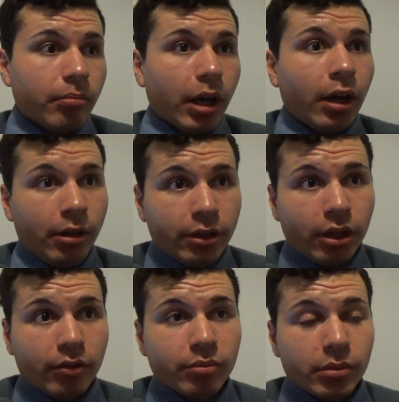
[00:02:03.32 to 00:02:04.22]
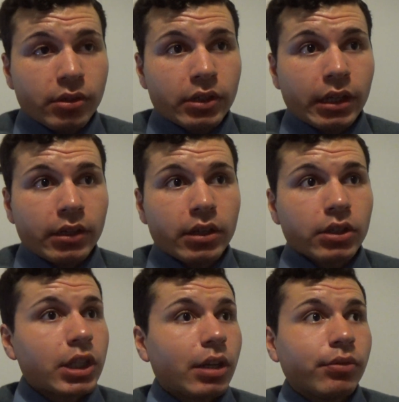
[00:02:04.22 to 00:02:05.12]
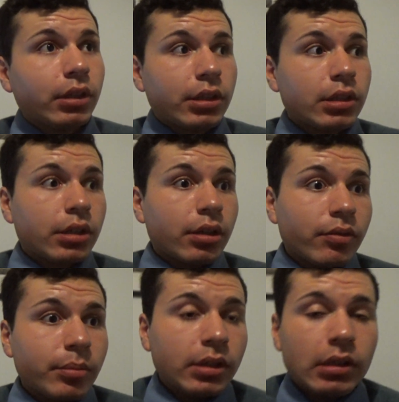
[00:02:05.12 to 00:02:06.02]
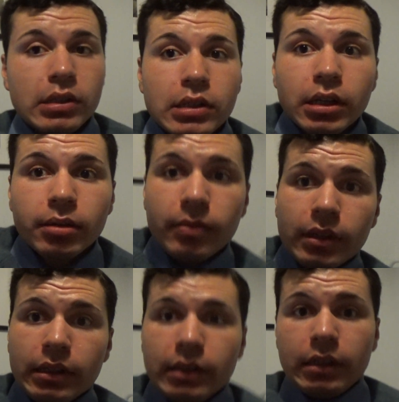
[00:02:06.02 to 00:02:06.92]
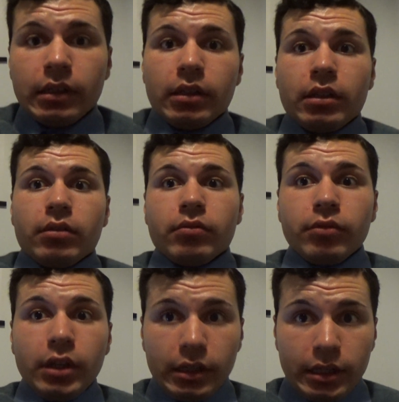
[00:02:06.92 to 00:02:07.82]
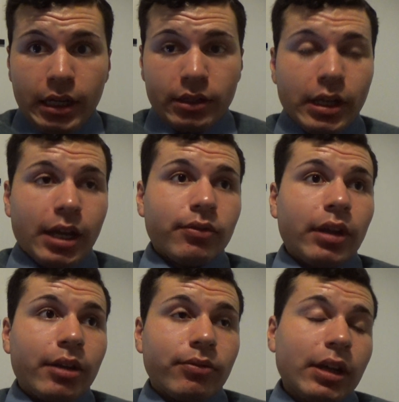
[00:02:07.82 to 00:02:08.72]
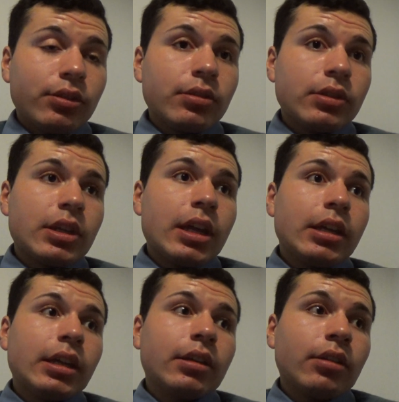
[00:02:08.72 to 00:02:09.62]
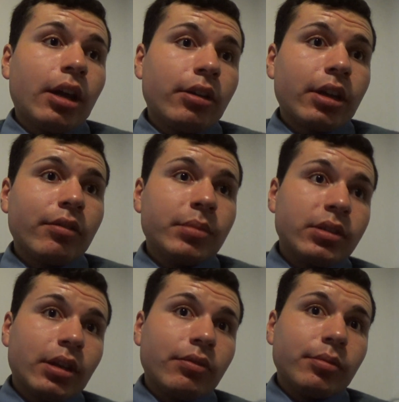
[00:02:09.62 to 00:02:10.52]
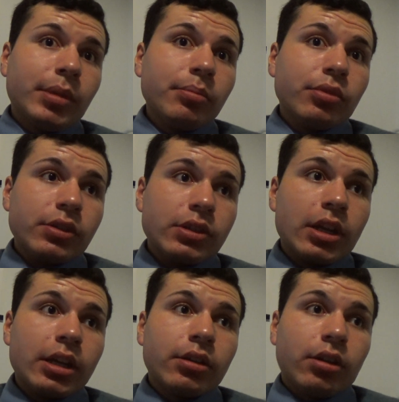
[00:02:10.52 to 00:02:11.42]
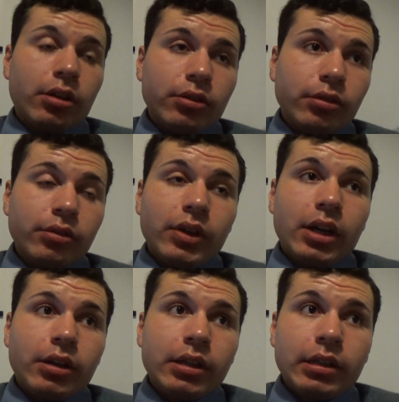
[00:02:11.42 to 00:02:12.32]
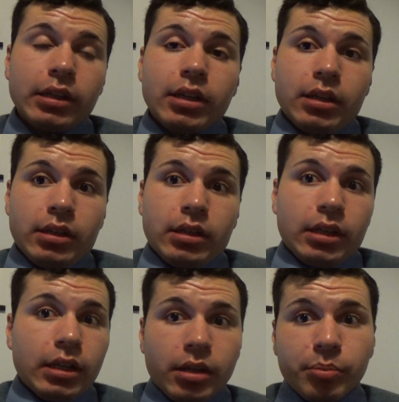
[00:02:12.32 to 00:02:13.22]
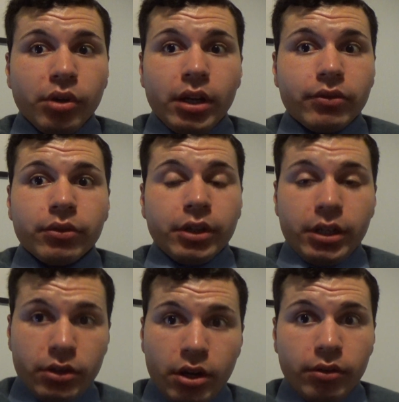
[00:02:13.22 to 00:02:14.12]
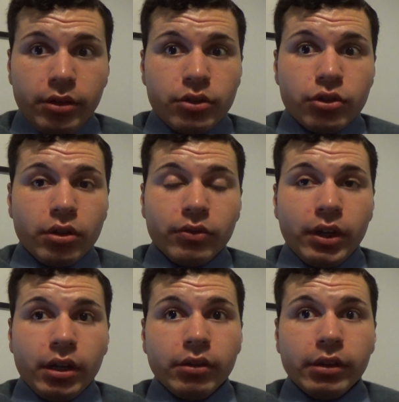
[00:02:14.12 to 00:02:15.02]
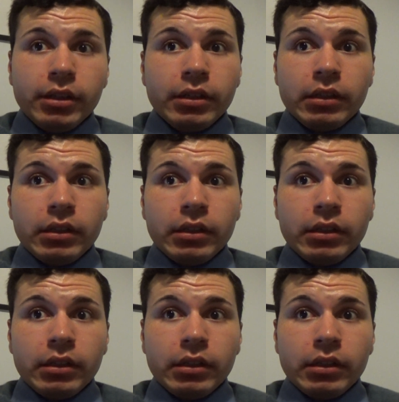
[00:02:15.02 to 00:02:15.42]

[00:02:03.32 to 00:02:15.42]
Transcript: our government and several other governments, um, really, to have like Veterans Day and our government to have Remembrance Day in honour of our, in the bravery and courage of our uh,